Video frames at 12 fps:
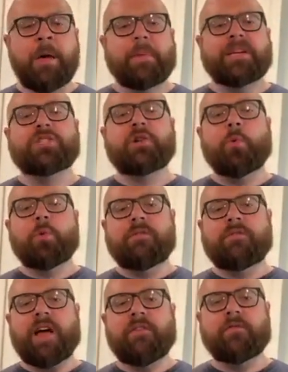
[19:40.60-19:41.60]
because you don't want to
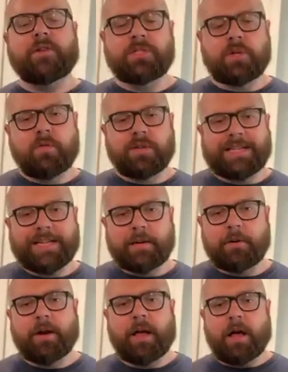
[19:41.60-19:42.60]
invite friends over to
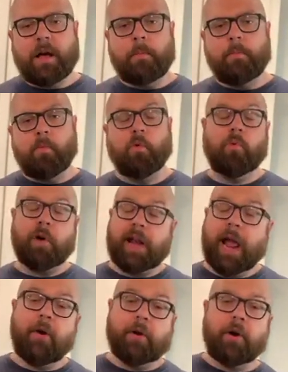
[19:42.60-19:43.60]
dinner, well, right
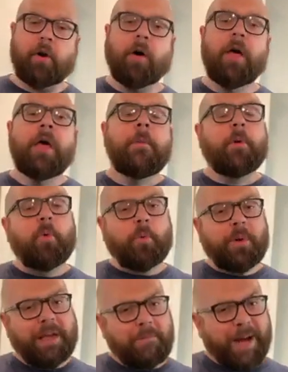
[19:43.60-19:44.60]
now at all. But
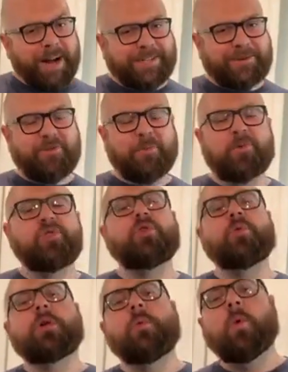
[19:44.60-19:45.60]
when we get back to normal,
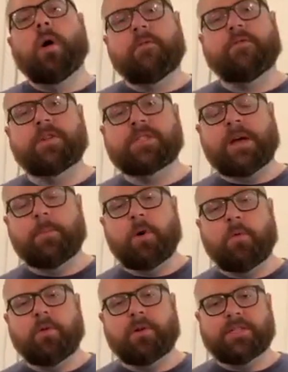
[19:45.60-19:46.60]
you wouldn't want friends coming
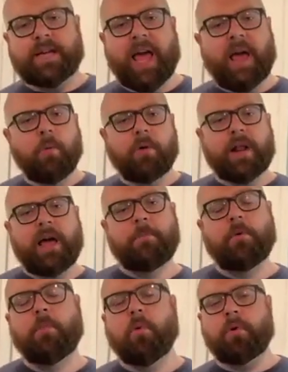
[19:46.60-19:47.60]
over and say, hey, we're going to have
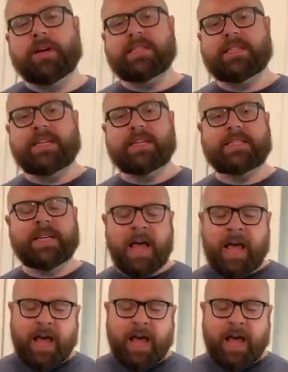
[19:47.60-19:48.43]
pulled pork at 6.